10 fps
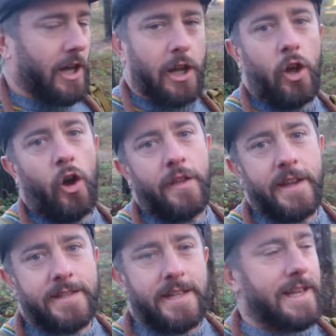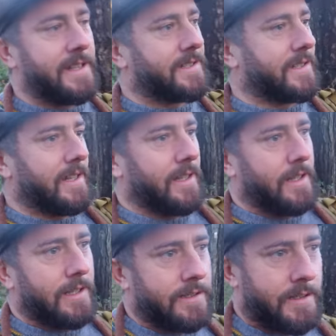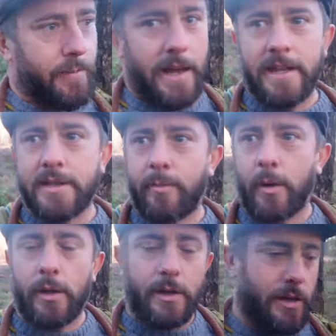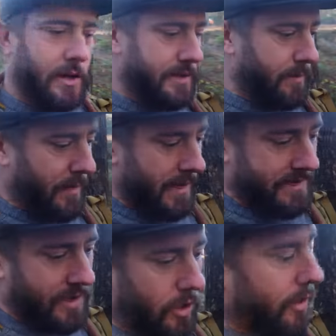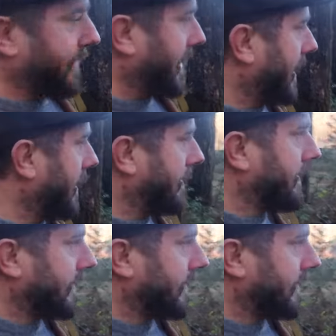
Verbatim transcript: A lot of this is debatable. You can debate it all day,